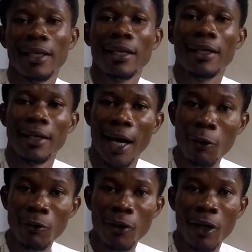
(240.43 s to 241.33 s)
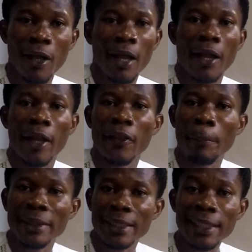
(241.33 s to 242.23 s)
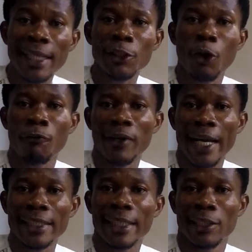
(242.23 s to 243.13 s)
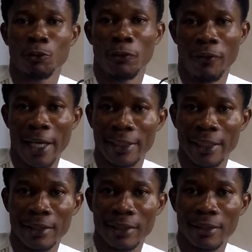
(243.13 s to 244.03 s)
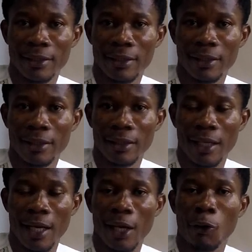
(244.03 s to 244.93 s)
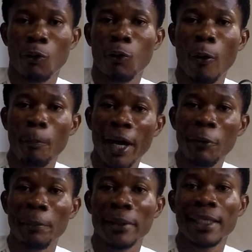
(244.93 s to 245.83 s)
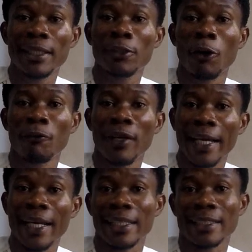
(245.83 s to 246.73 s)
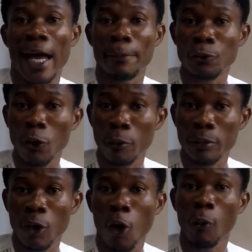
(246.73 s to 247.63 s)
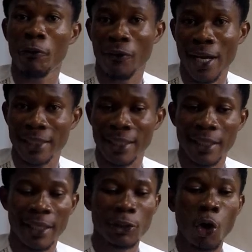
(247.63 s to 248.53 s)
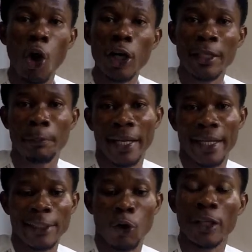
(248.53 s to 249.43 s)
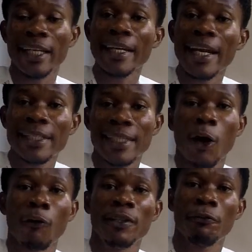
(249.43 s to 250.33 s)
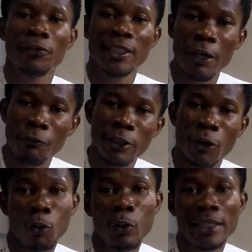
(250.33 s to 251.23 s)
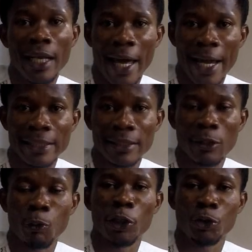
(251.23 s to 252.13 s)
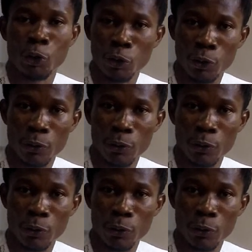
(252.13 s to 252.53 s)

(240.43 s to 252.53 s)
Now, the percentage of light that is reflected compared to the percentage of light that is absorbed or refracted is all dependent on the nature of the surface on which the lights were thrown to.